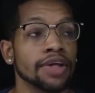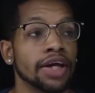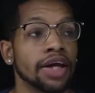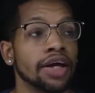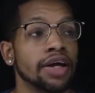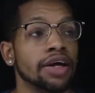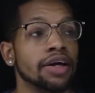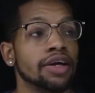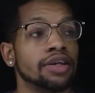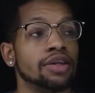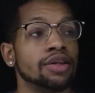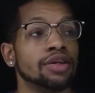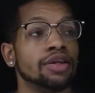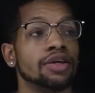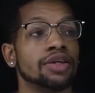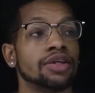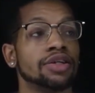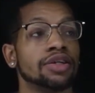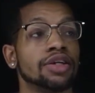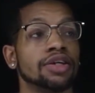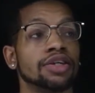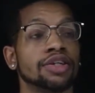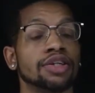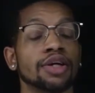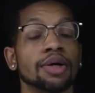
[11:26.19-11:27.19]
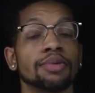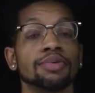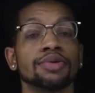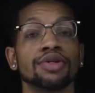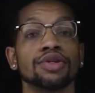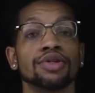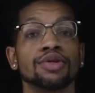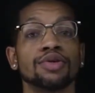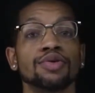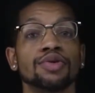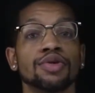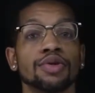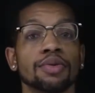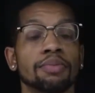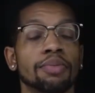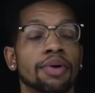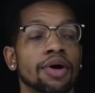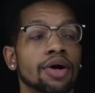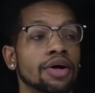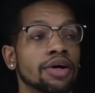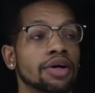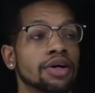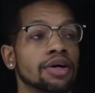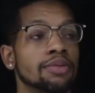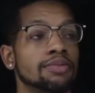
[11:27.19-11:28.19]
And the substitution
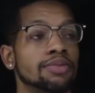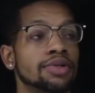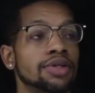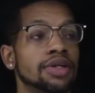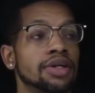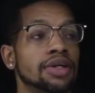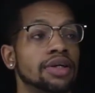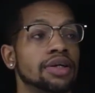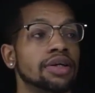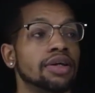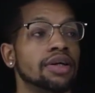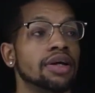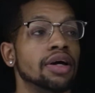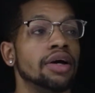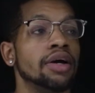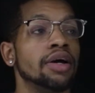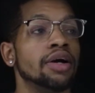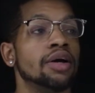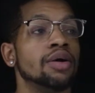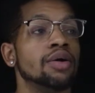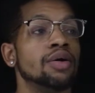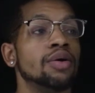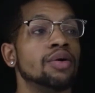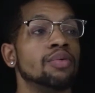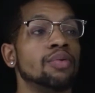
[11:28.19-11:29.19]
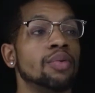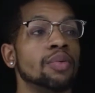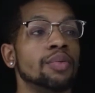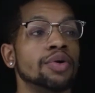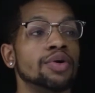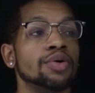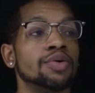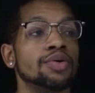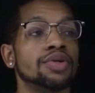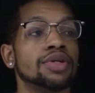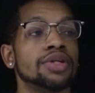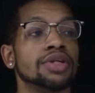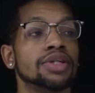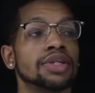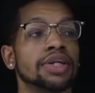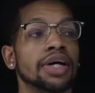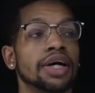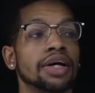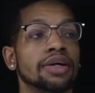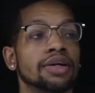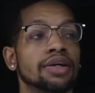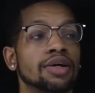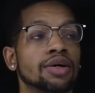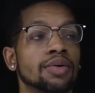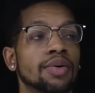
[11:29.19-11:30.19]
part comes in when we use the
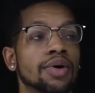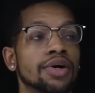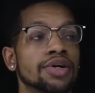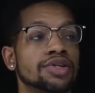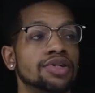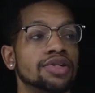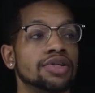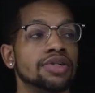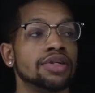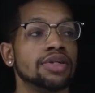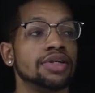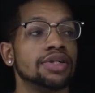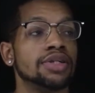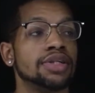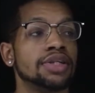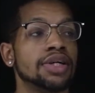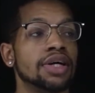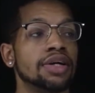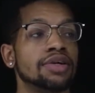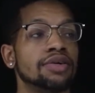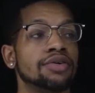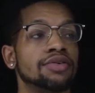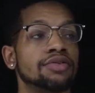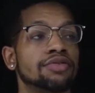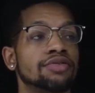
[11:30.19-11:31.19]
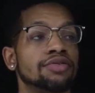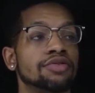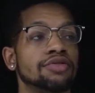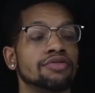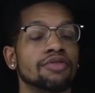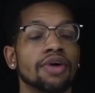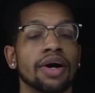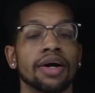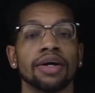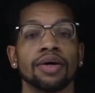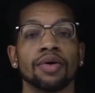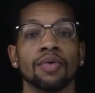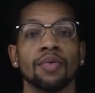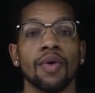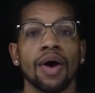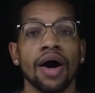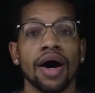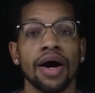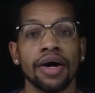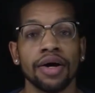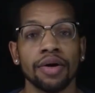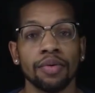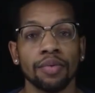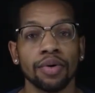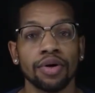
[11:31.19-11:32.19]
second equation. Instead of writing
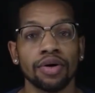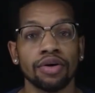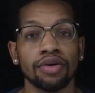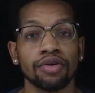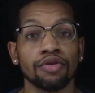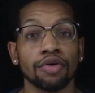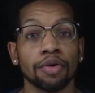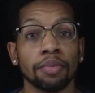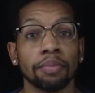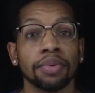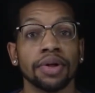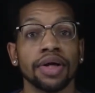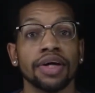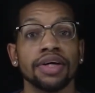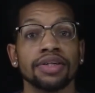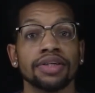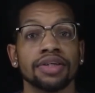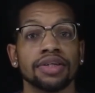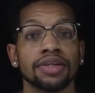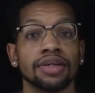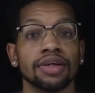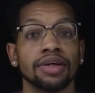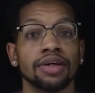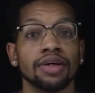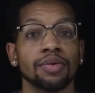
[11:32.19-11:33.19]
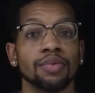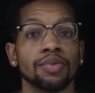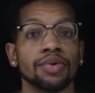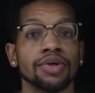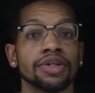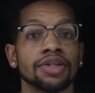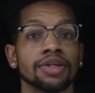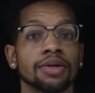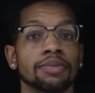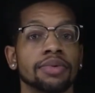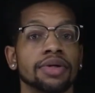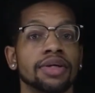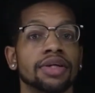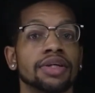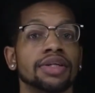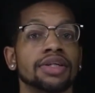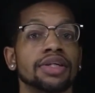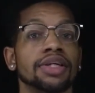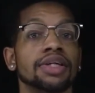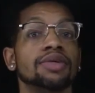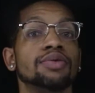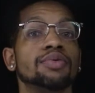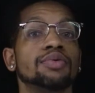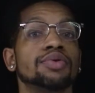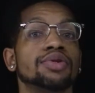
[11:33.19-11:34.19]
y, we're going to replace it with something that's
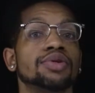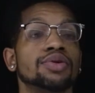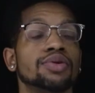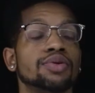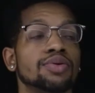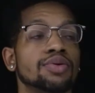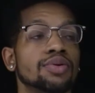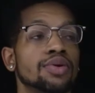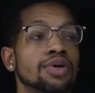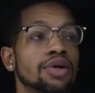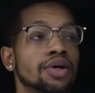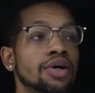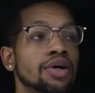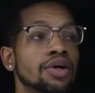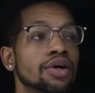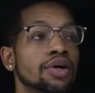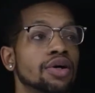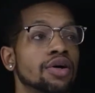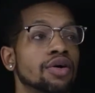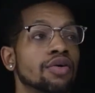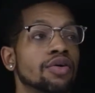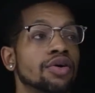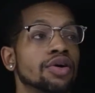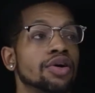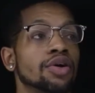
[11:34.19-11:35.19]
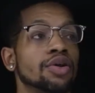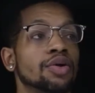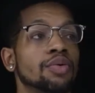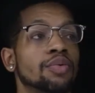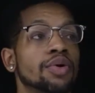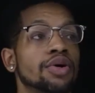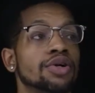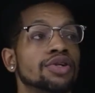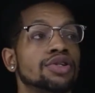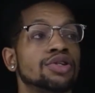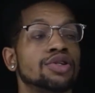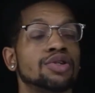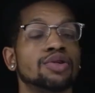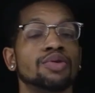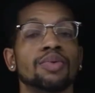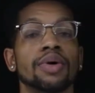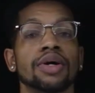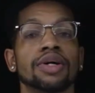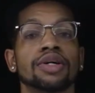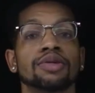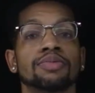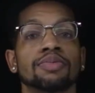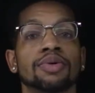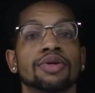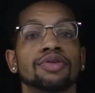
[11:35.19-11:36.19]
equal to, or in other words,
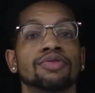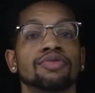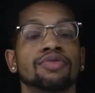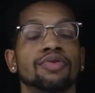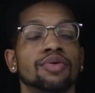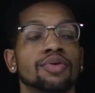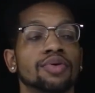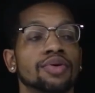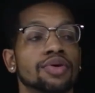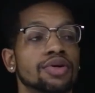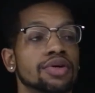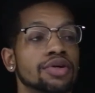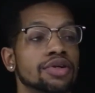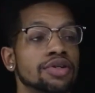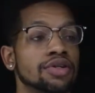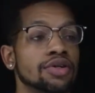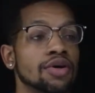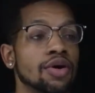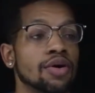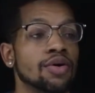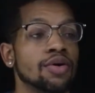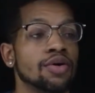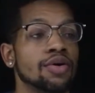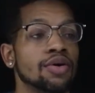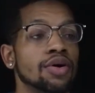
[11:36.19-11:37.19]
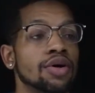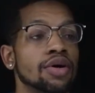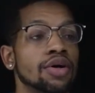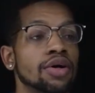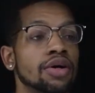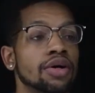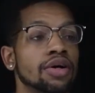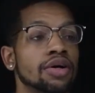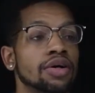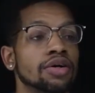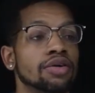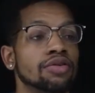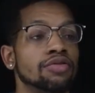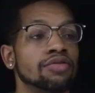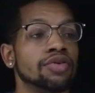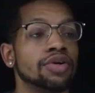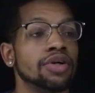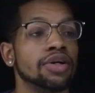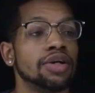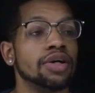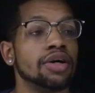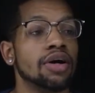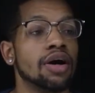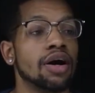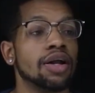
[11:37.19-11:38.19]
2x plus 4. So
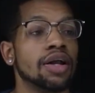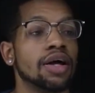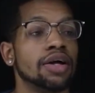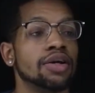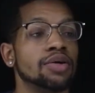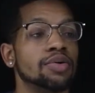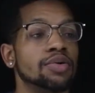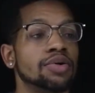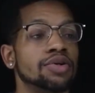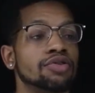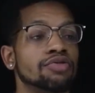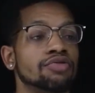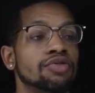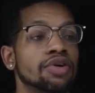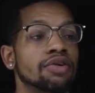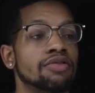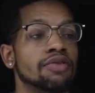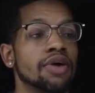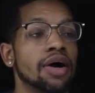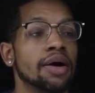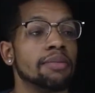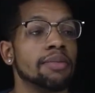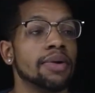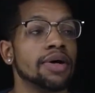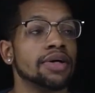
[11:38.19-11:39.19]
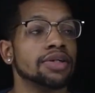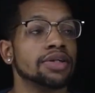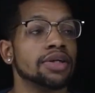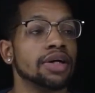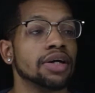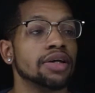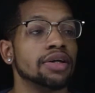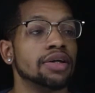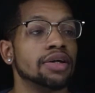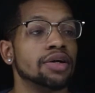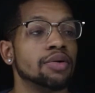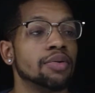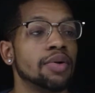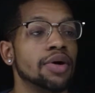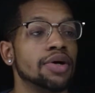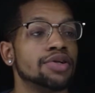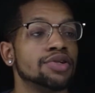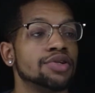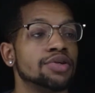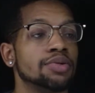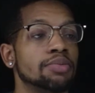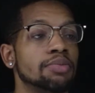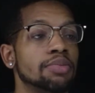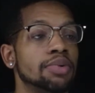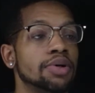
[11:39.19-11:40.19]
really all I do is rewrite my second
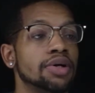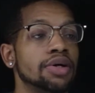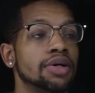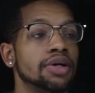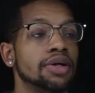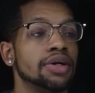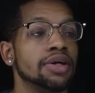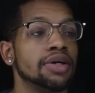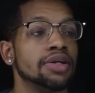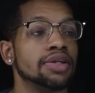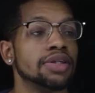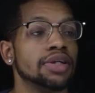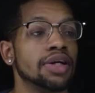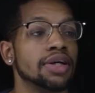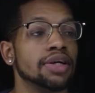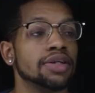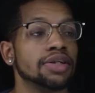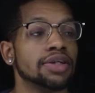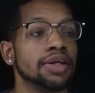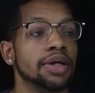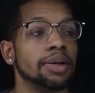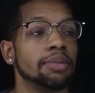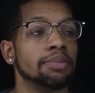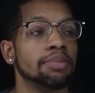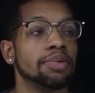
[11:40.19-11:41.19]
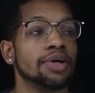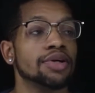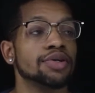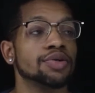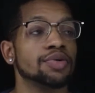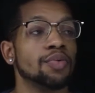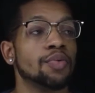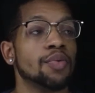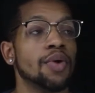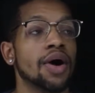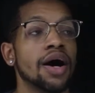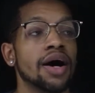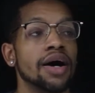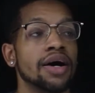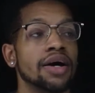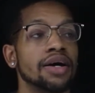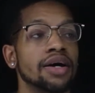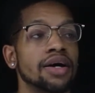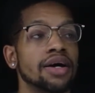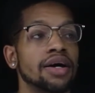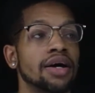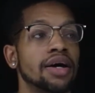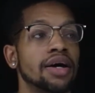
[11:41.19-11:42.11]
equation, but instead of saying plus y,